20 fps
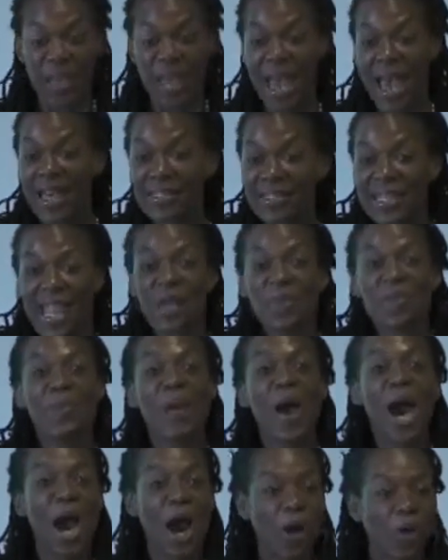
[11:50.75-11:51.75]
has a
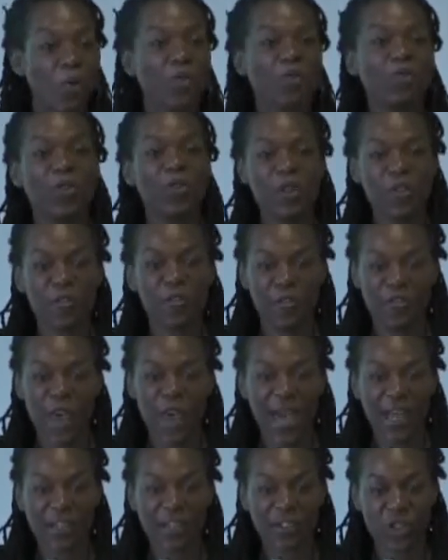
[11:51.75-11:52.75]
powerful
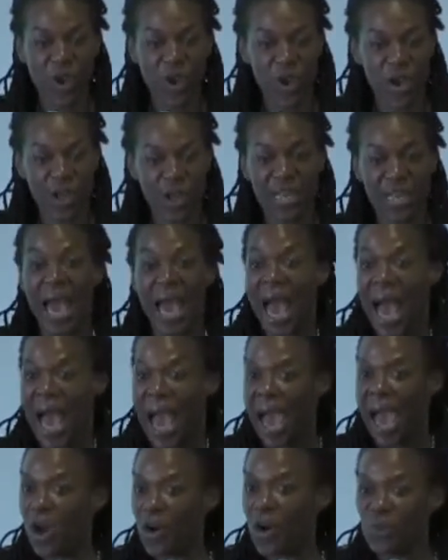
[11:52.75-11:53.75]
effect on
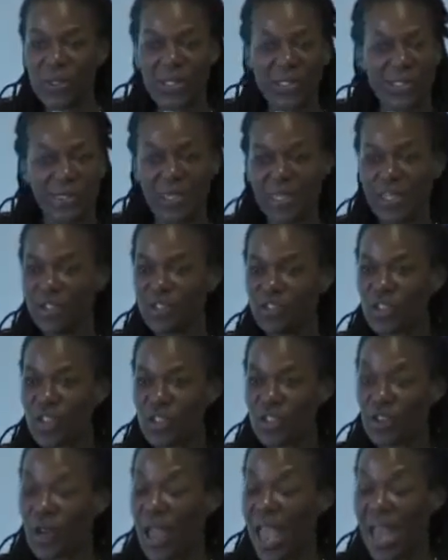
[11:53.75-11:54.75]
how we see each
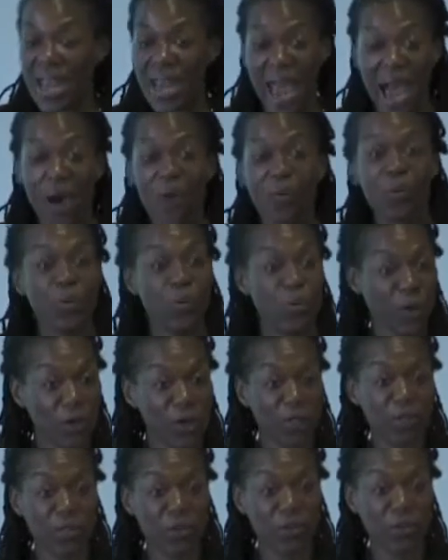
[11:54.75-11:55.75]
other and how we
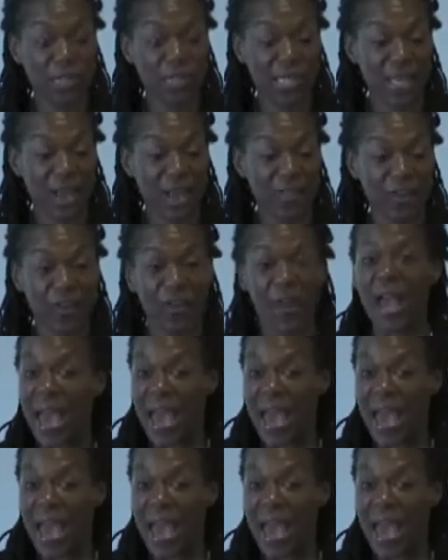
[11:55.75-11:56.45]
work to, together,